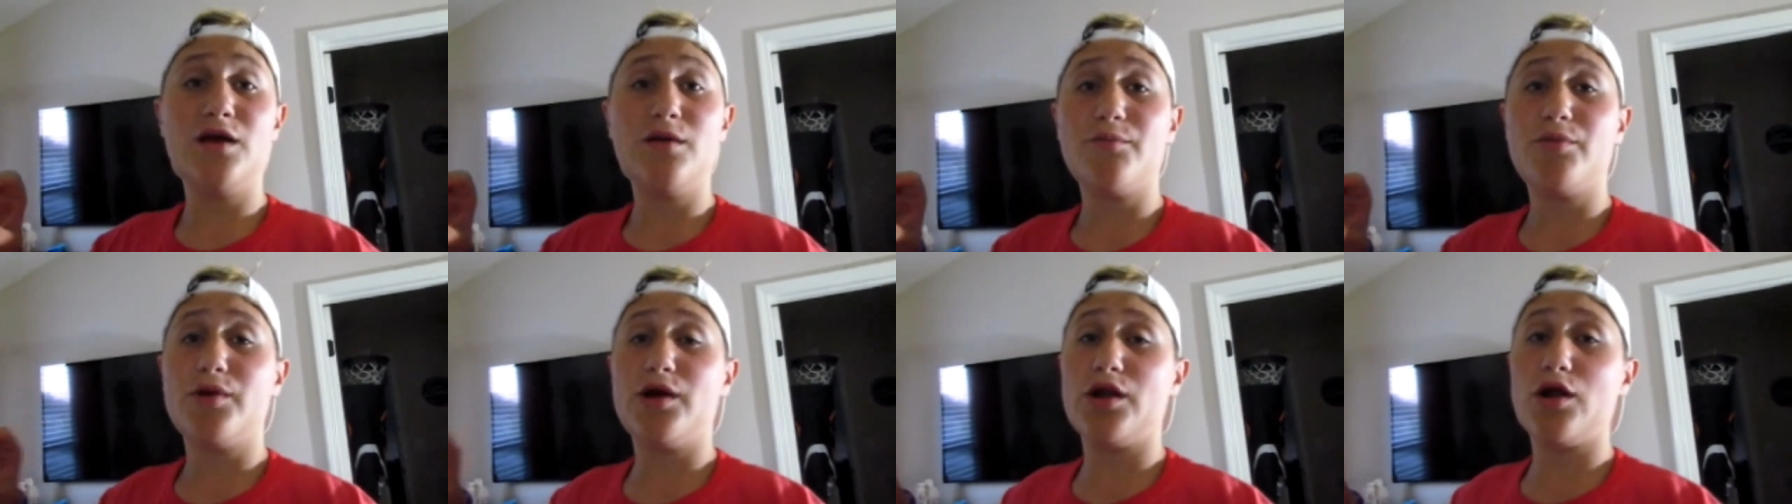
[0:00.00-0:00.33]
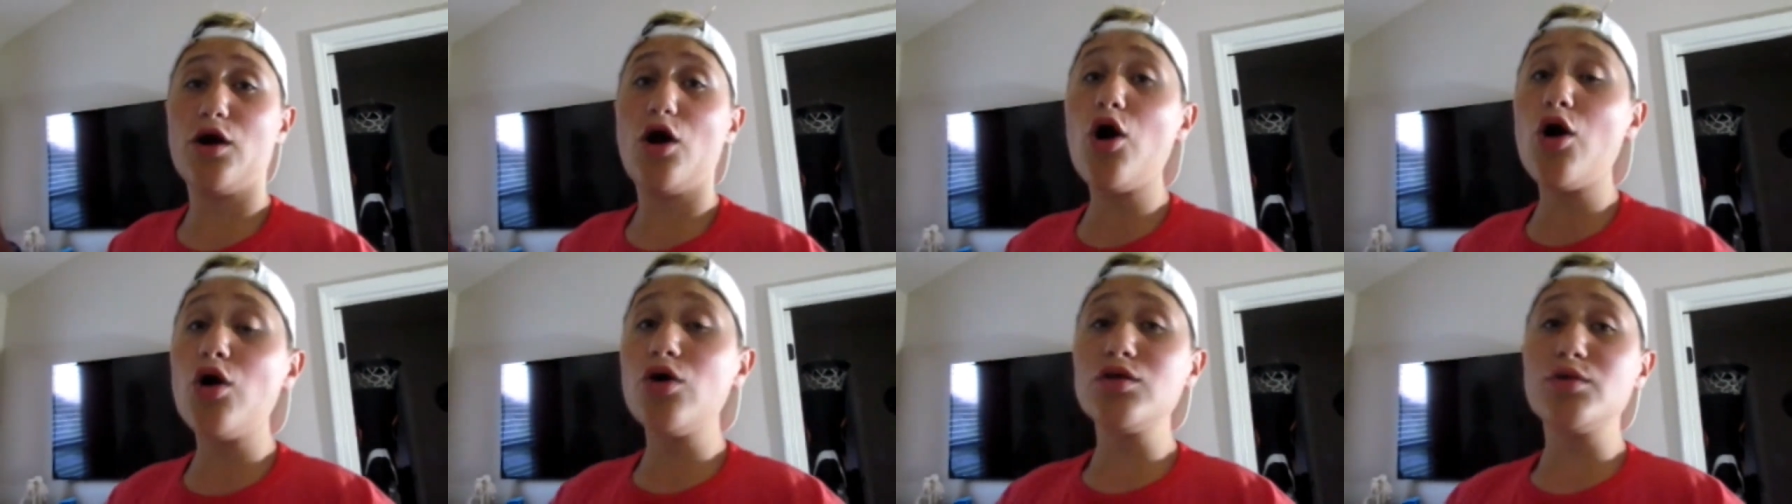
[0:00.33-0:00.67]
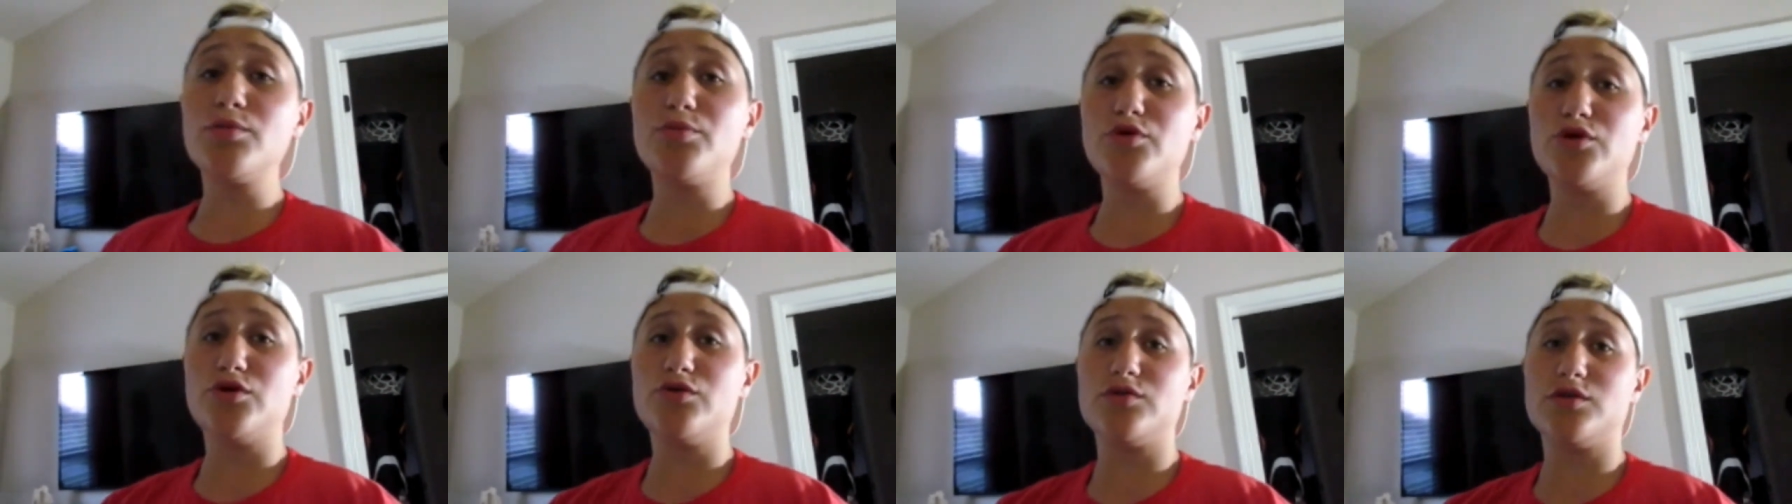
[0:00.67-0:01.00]
putting all the
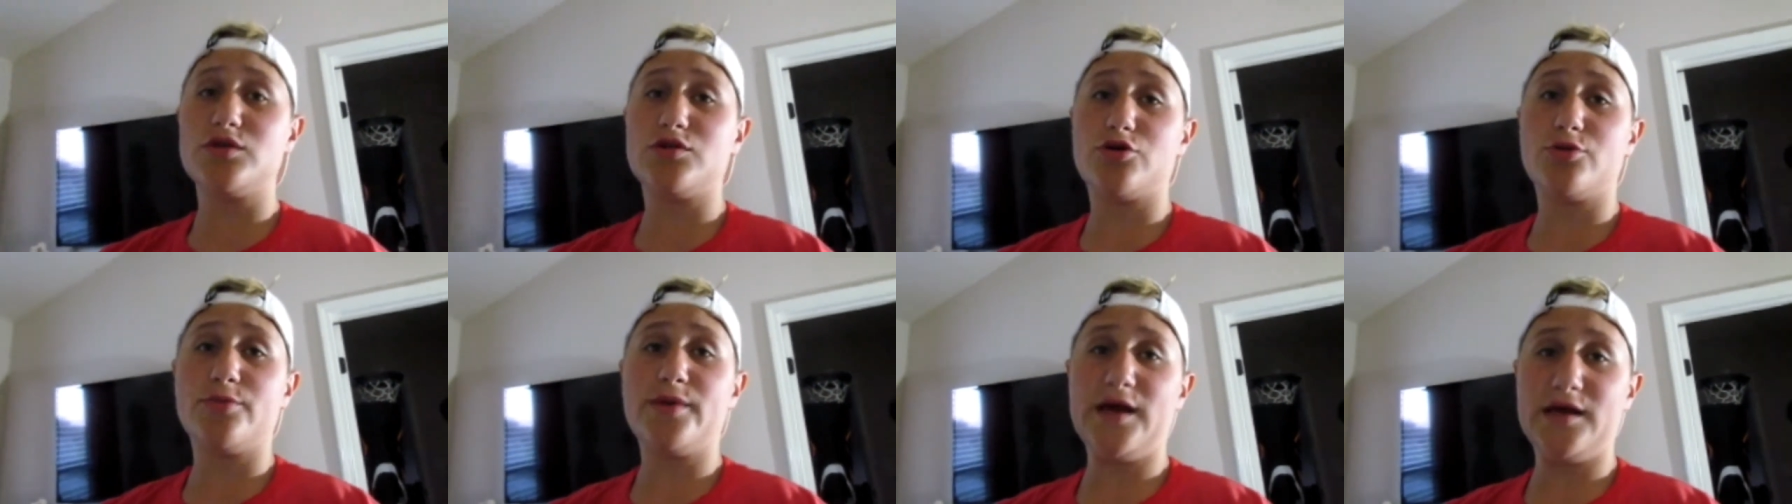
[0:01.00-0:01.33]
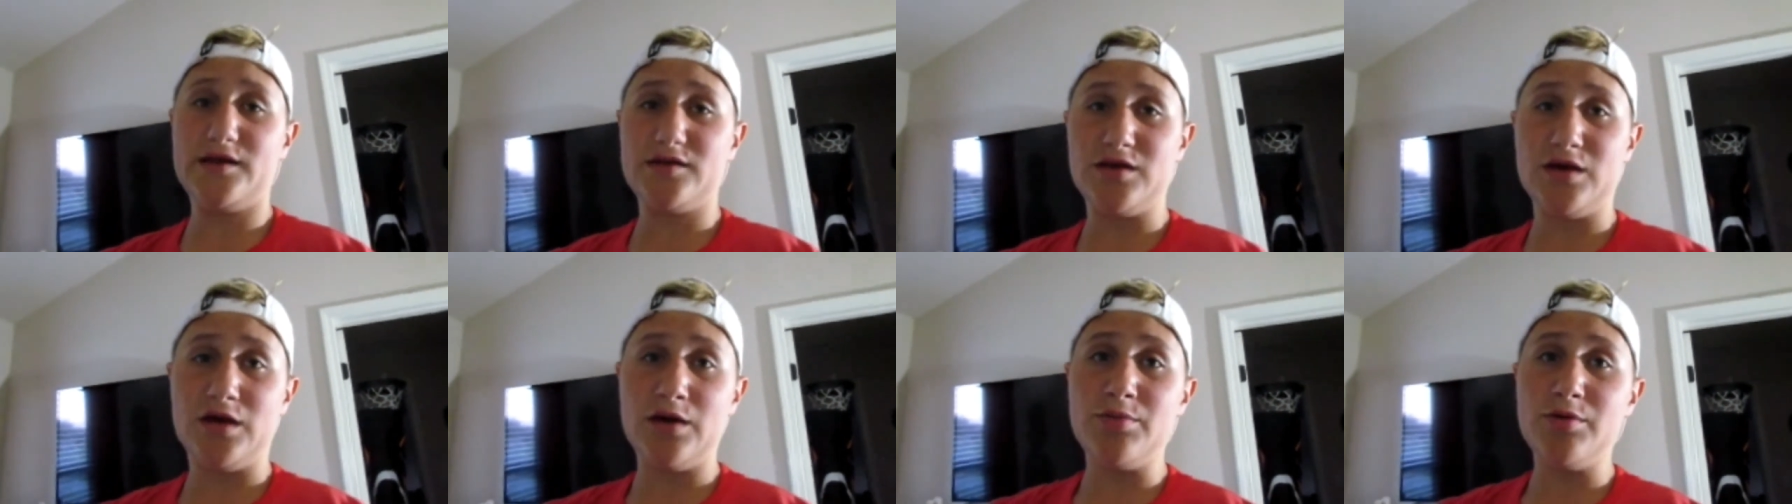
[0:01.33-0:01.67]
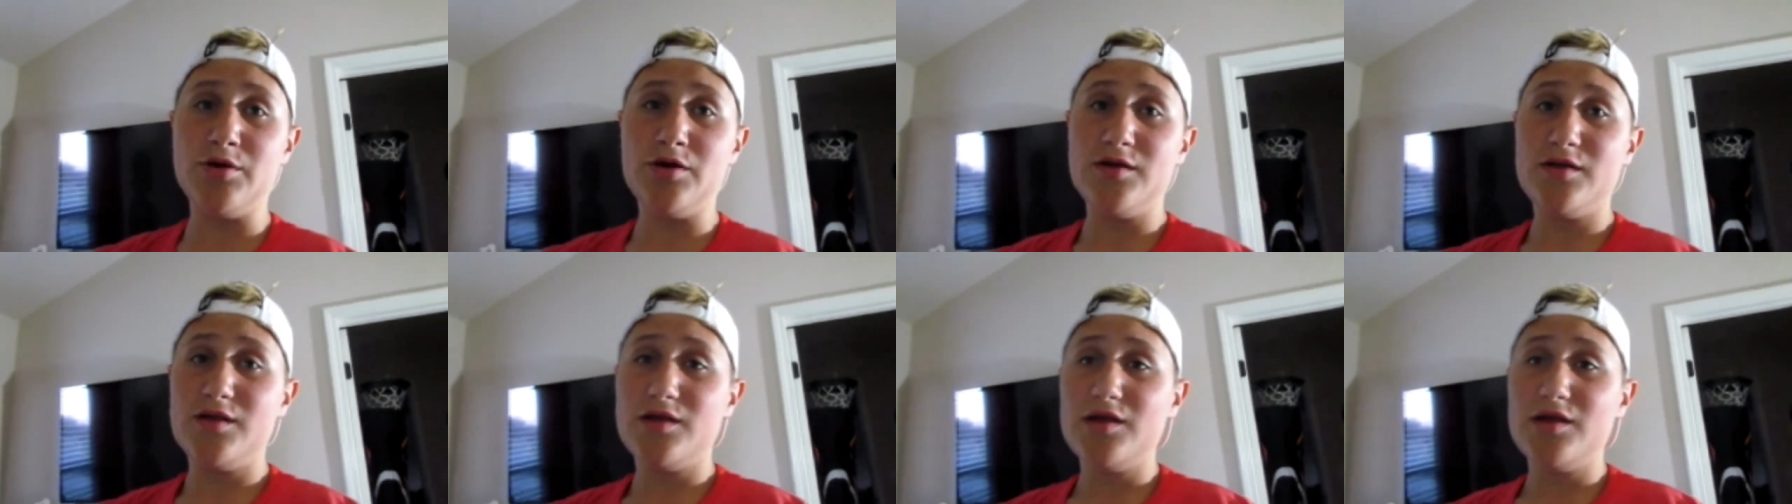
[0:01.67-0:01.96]
balloons in her bathtub.